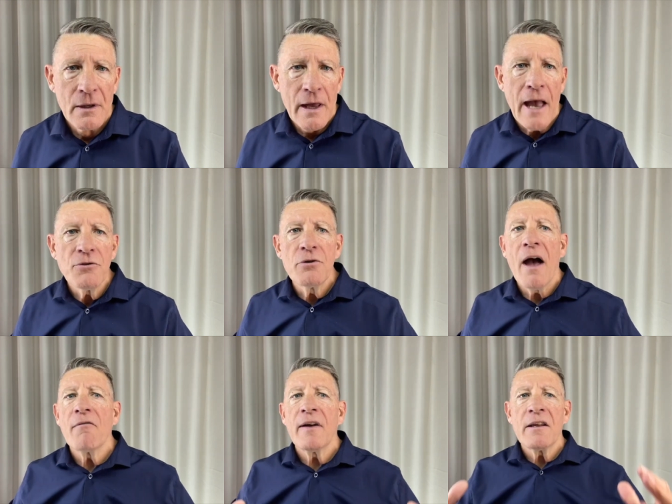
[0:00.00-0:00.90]
And you
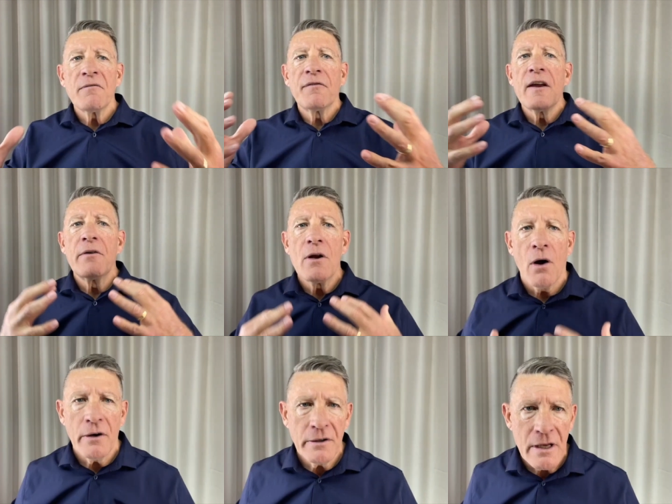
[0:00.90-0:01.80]
have an
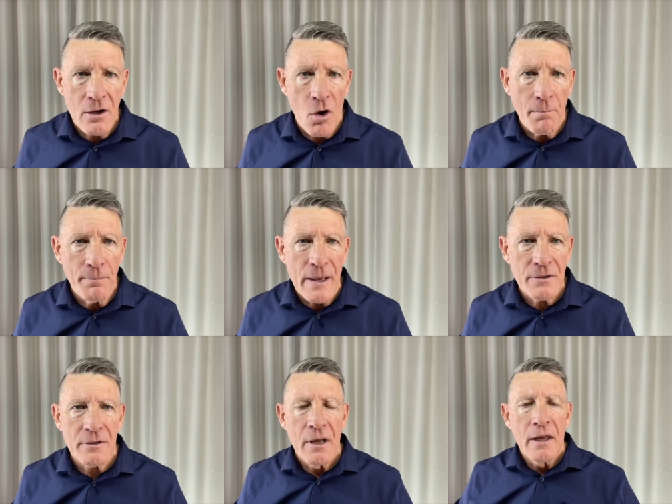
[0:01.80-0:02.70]
inferiority
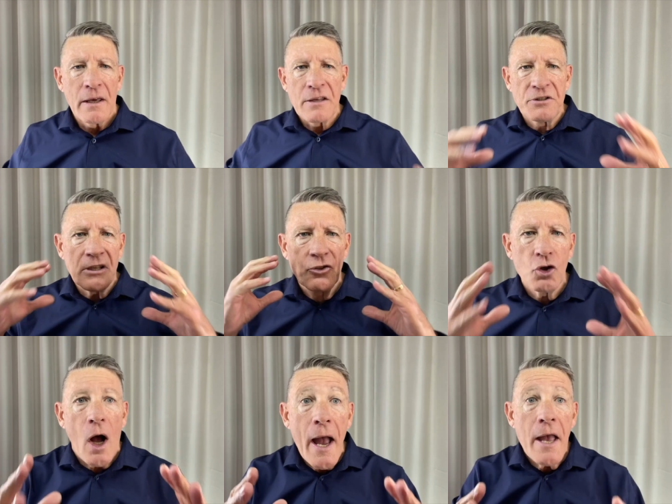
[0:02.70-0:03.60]
complex. It's a
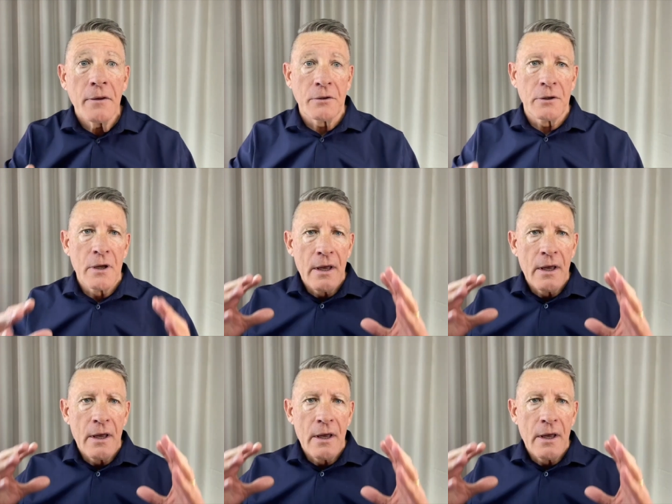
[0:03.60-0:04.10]
giant.